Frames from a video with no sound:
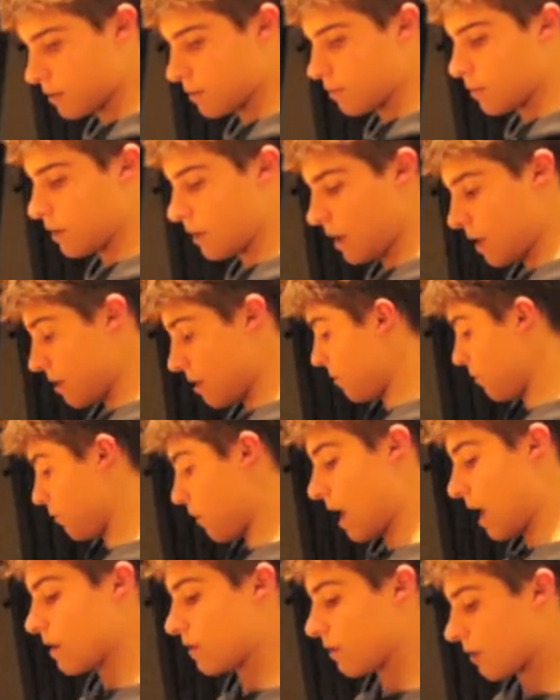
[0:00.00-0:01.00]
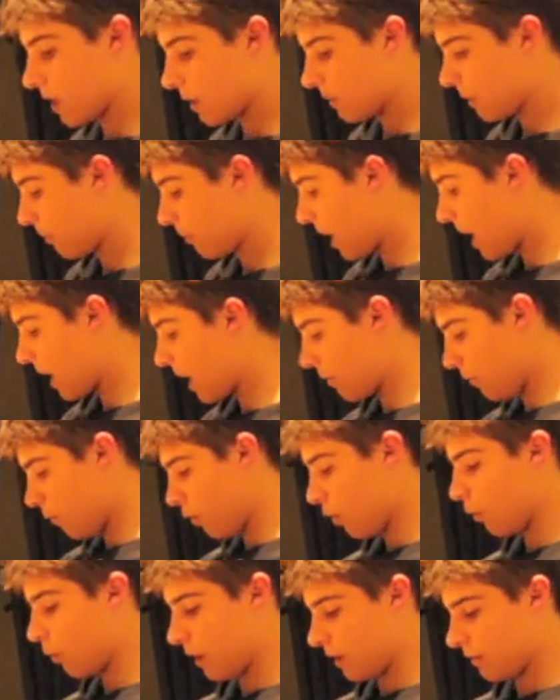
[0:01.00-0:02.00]
but then as they're coming back, more
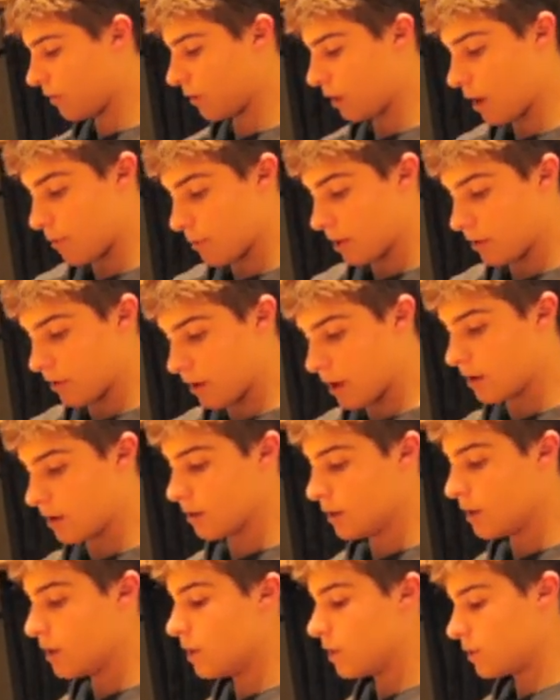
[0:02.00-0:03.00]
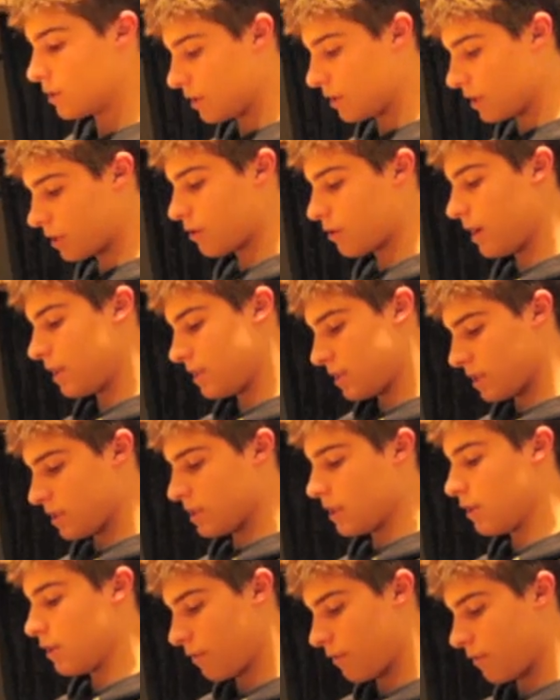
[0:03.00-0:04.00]
waves are coming, right? So this creates
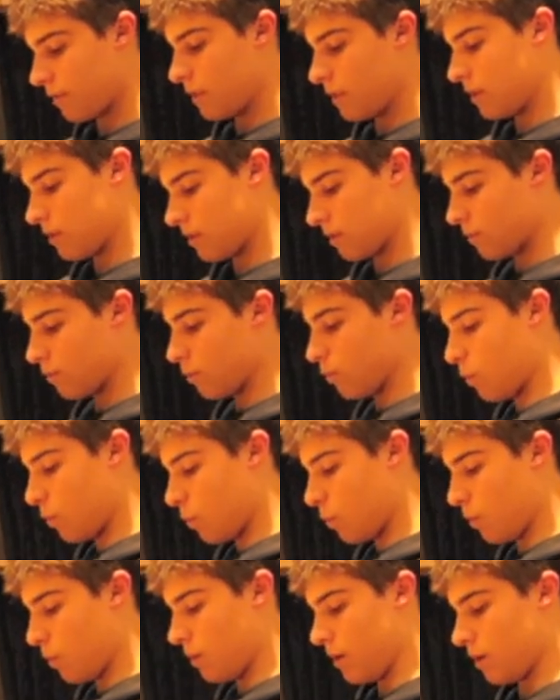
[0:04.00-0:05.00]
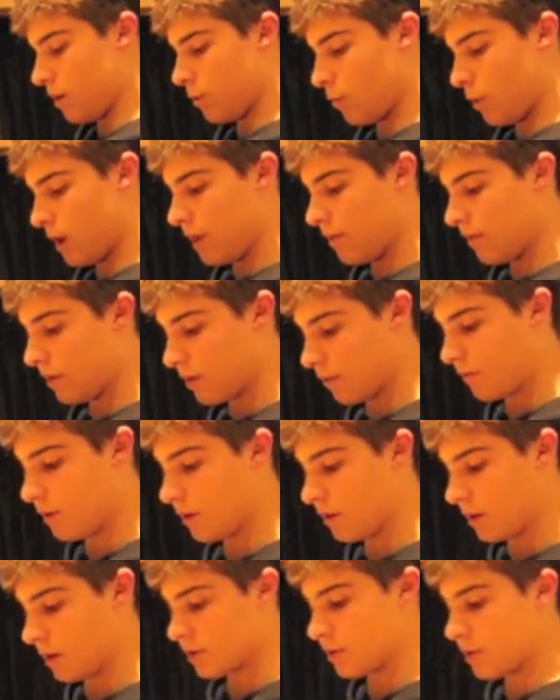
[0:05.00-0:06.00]
these wave
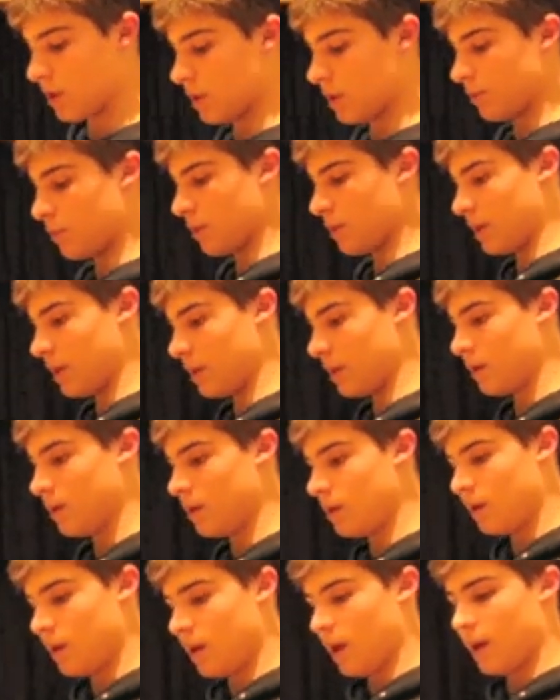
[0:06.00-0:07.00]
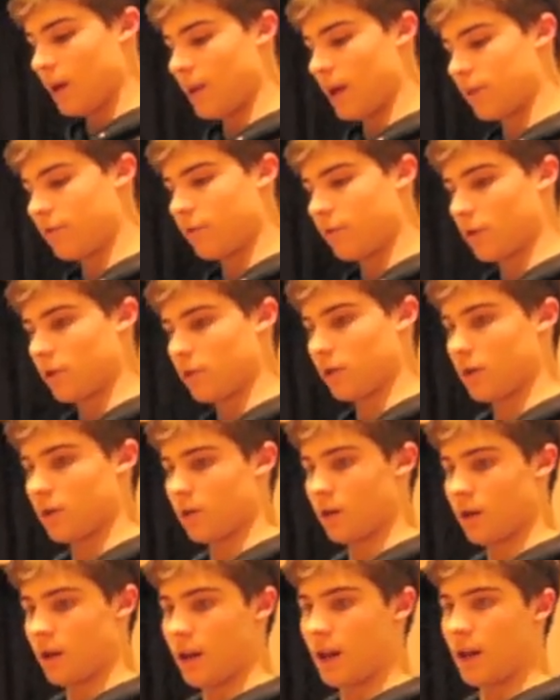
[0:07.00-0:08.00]
interference on the plate, and that further
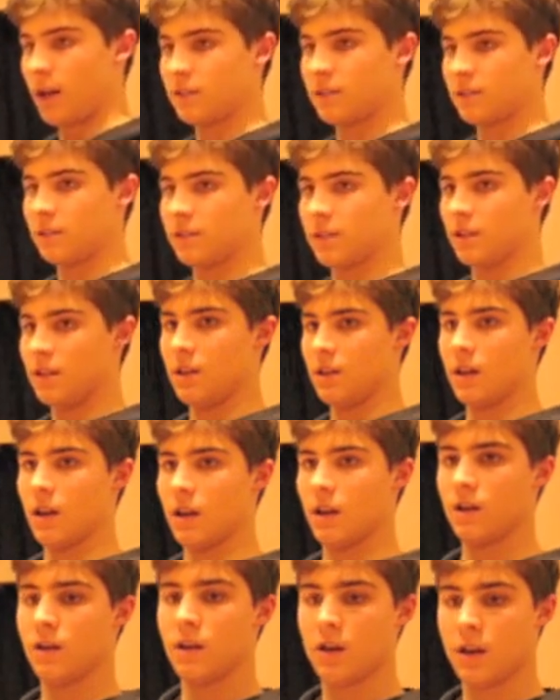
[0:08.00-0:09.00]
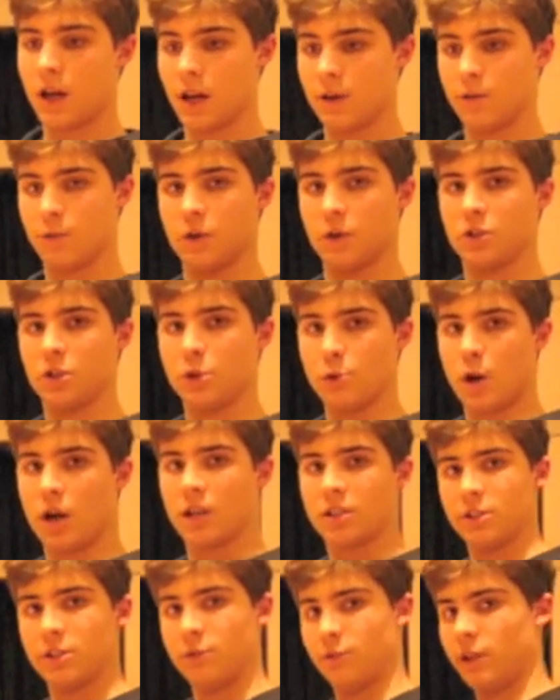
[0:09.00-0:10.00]
enhances the kind of
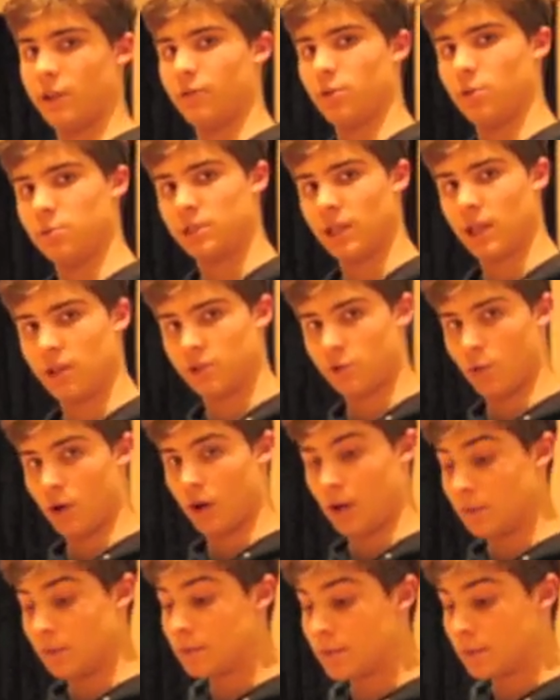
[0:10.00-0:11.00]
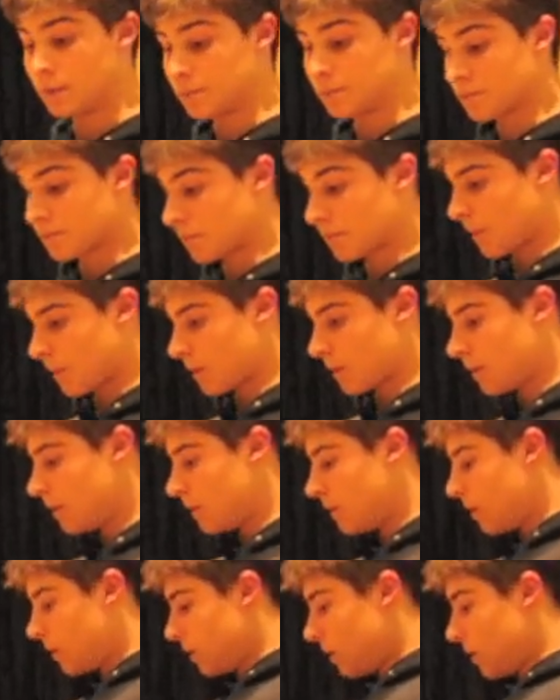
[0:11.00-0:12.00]
wishy-washy reverb sound you want.
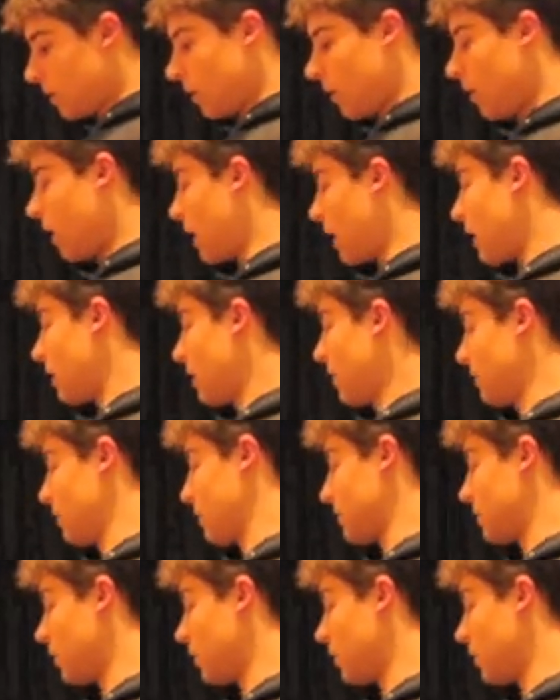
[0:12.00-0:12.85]
Okay, so